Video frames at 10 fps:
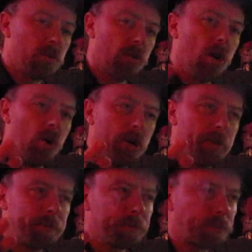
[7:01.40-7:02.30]
were growing
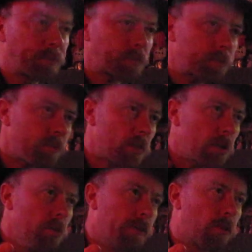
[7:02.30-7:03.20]
it
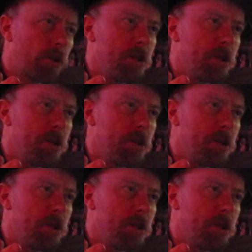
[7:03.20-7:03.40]
before the